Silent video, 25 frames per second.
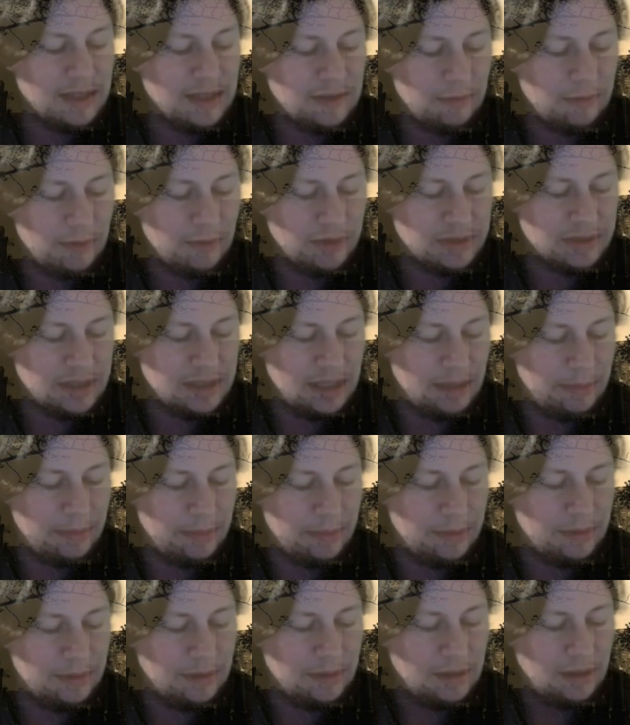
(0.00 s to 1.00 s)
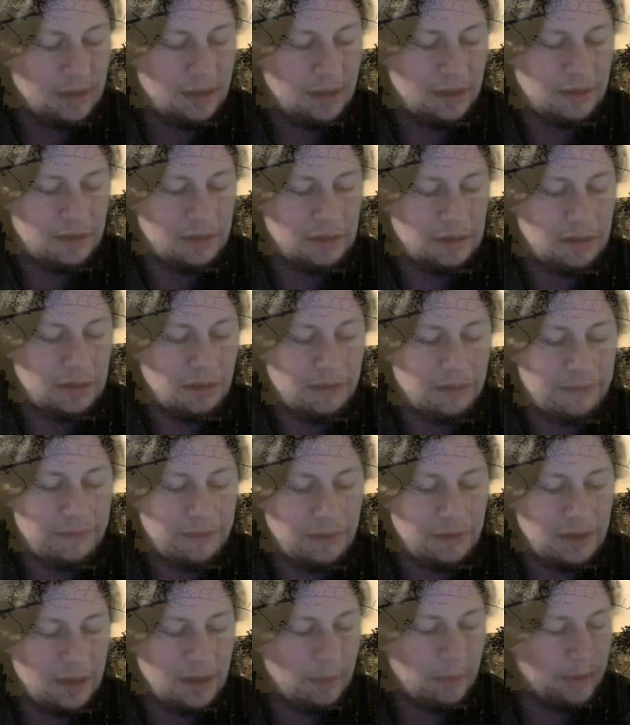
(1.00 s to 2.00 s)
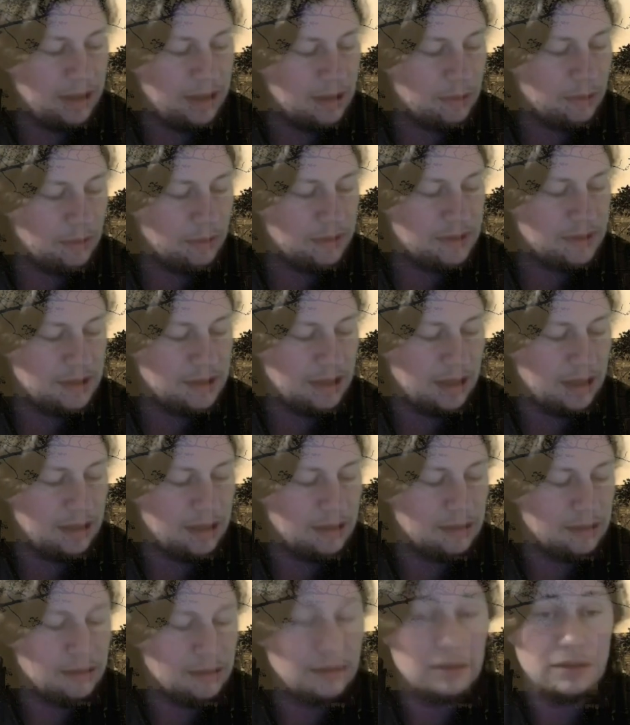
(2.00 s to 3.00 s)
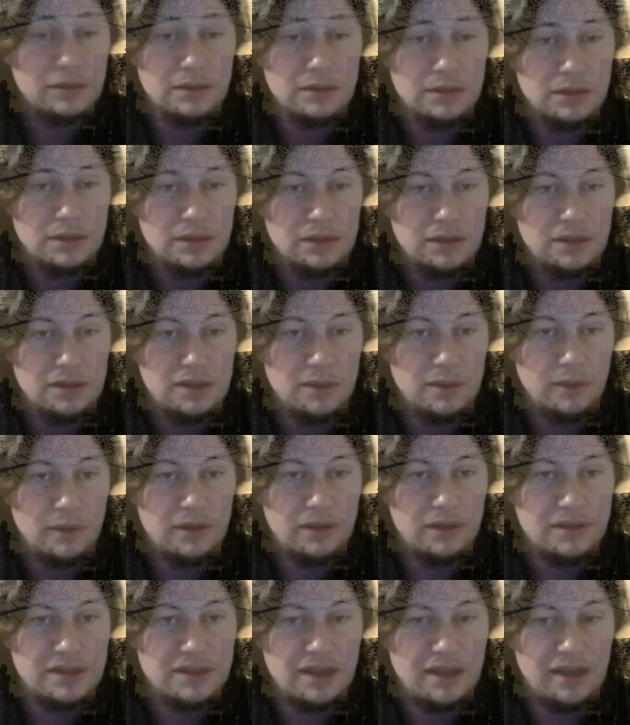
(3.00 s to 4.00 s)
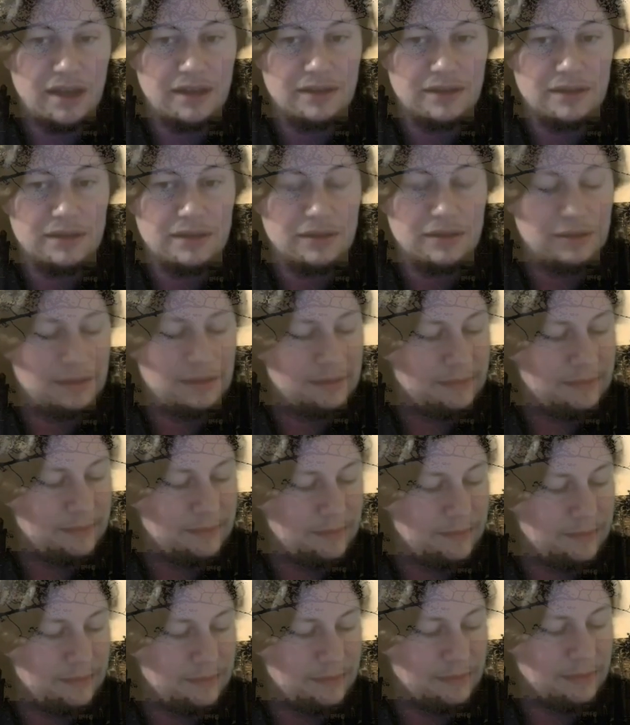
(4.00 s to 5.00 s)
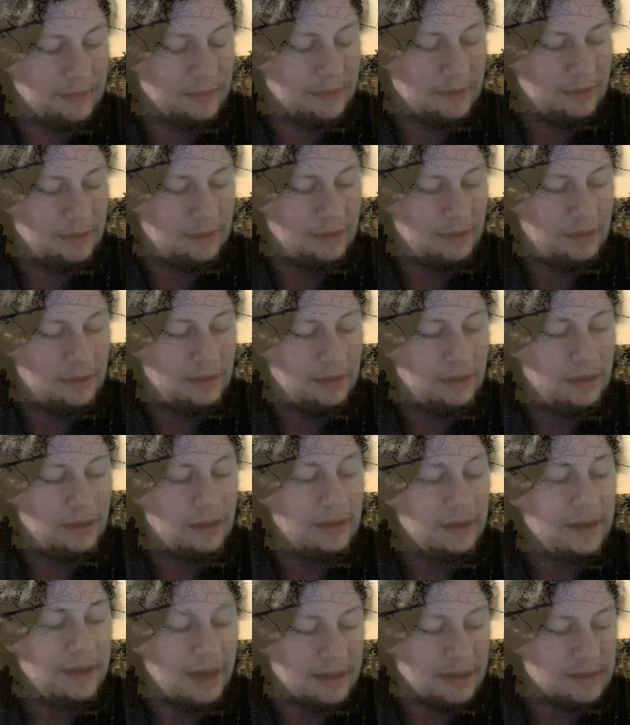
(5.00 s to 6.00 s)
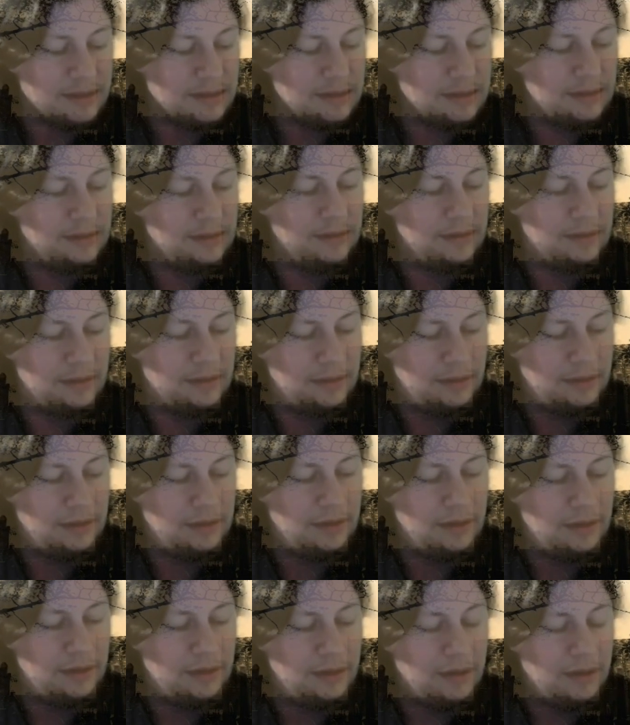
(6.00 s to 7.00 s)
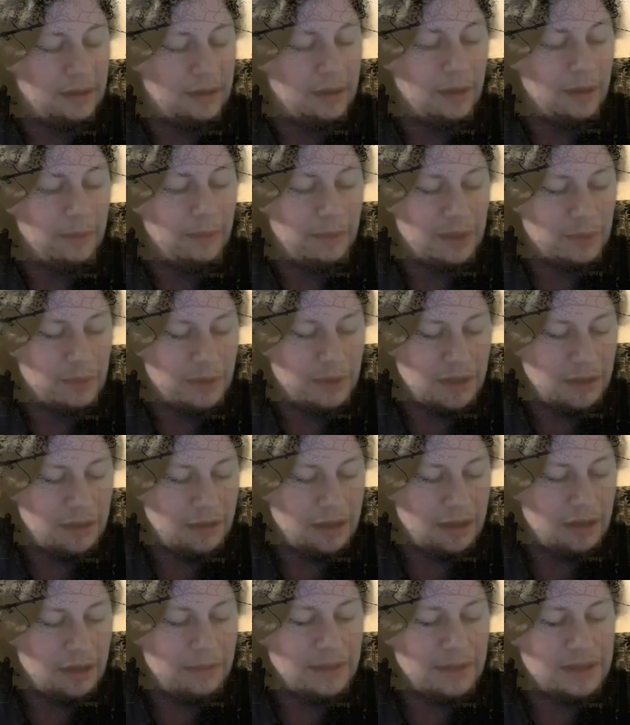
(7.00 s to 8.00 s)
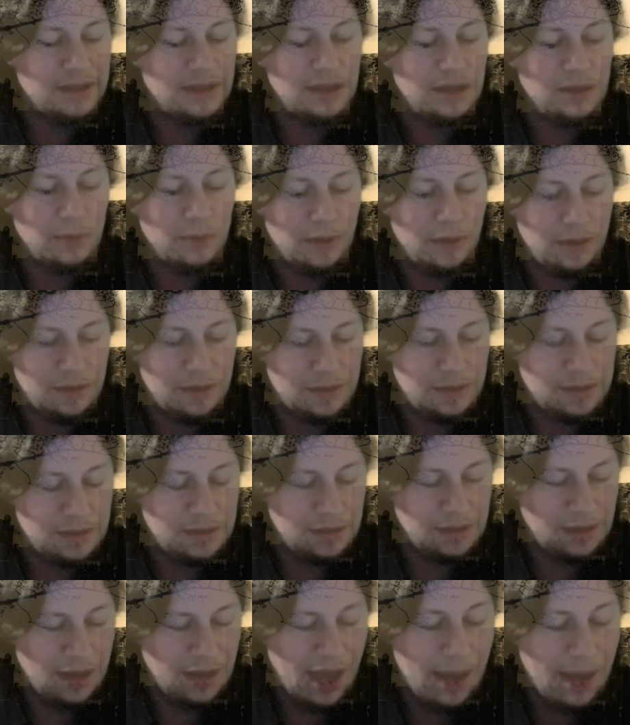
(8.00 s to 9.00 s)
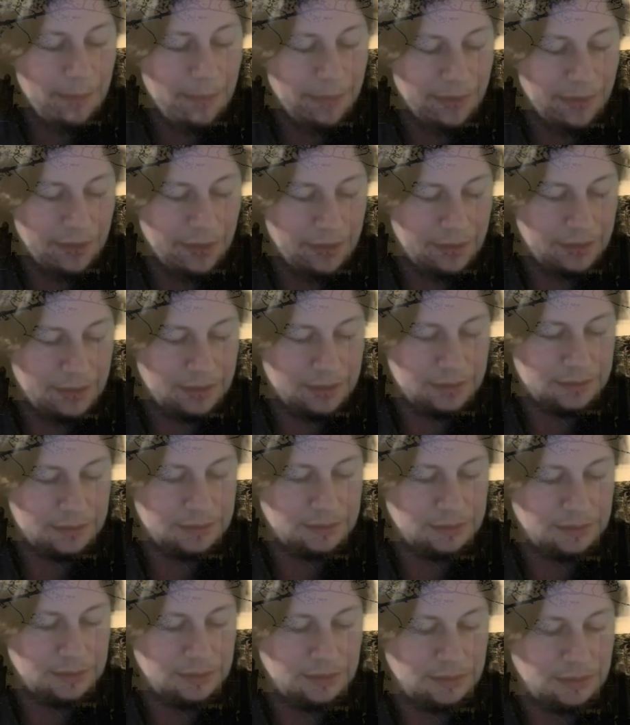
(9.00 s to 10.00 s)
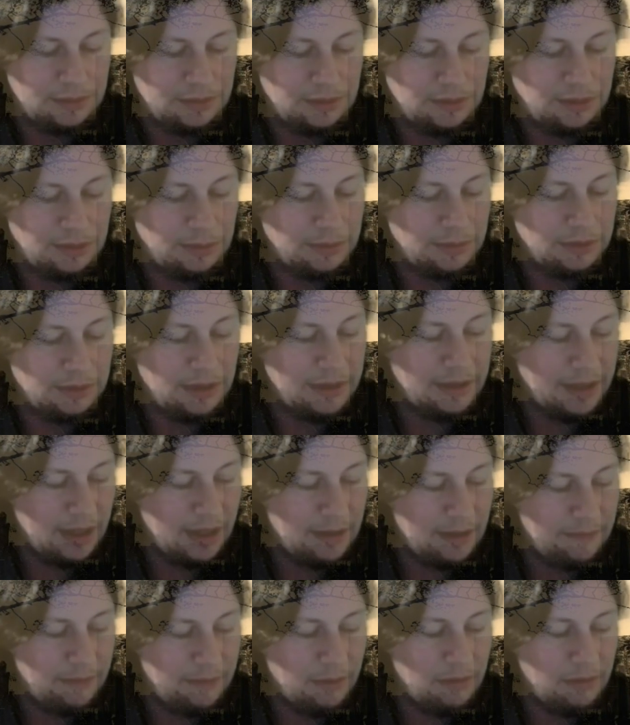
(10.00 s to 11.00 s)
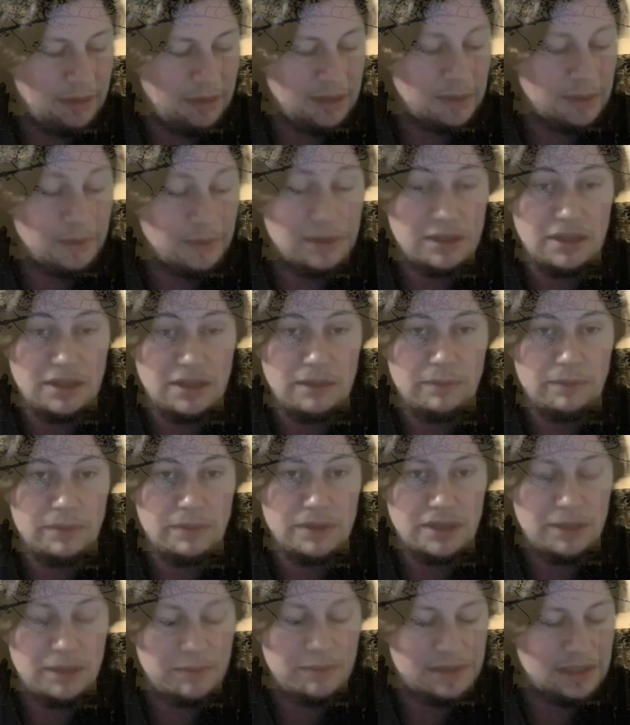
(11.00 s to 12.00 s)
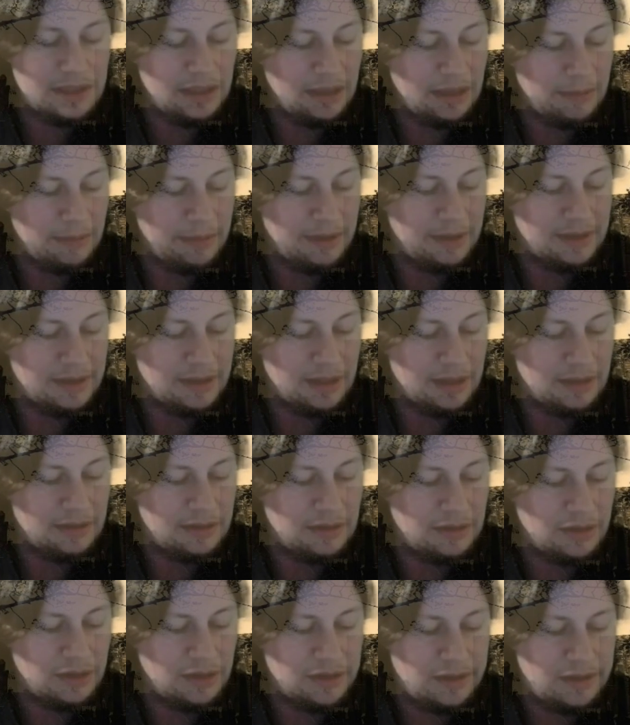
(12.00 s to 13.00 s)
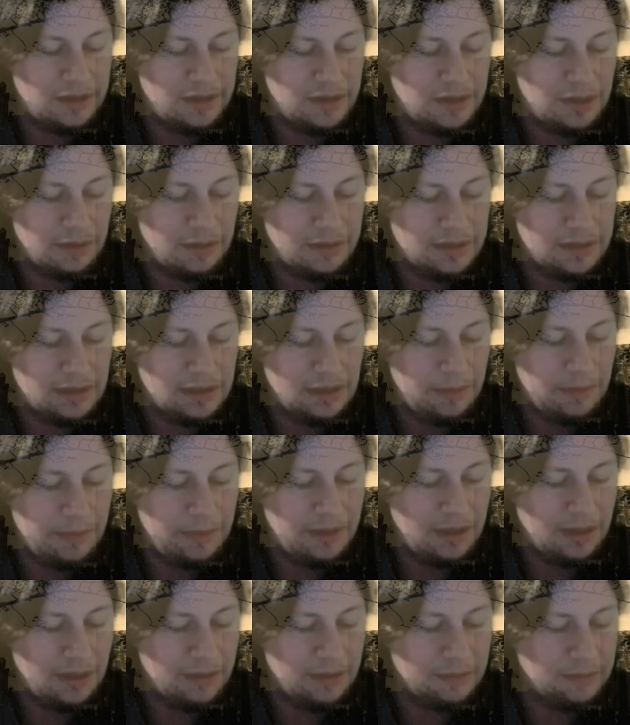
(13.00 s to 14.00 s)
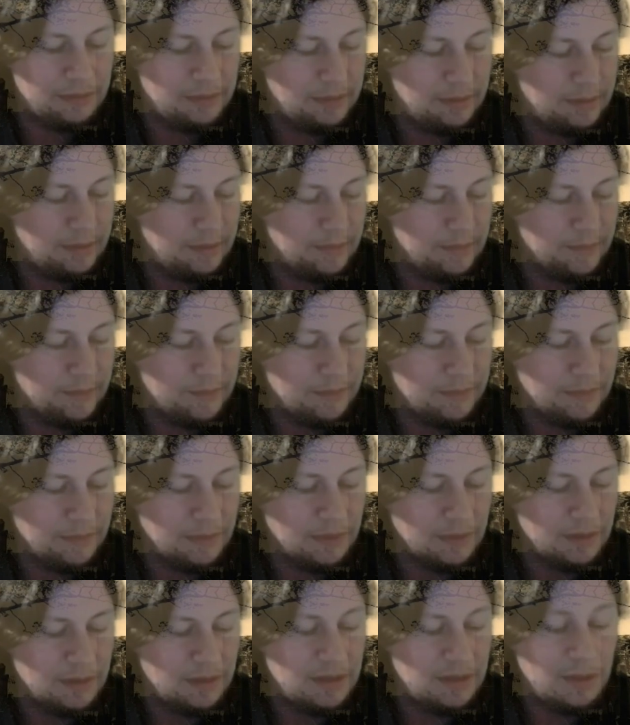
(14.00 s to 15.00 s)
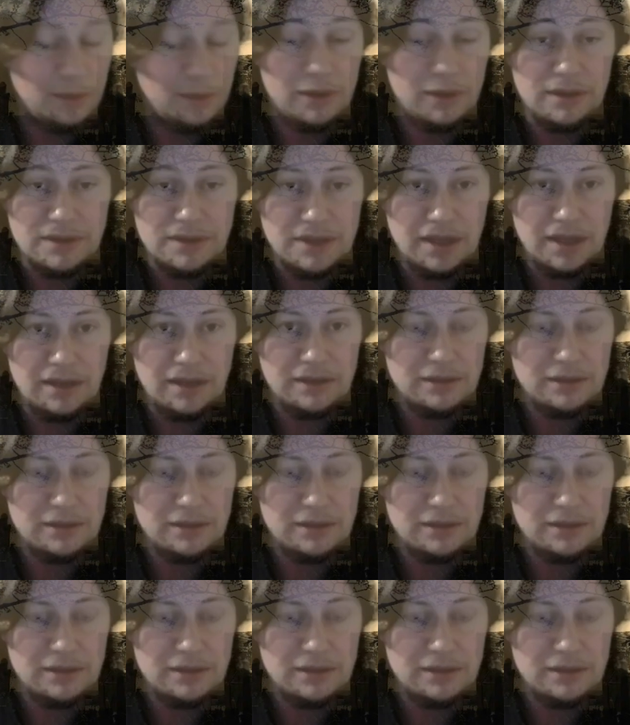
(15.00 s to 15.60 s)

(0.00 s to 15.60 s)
your sleep until you are fully awake once again. Do you understand? Yes. But when you hear me say the word amber, you will again fall into a deep, deep sleep, Lisette, just as you are asleep now. Do you understand?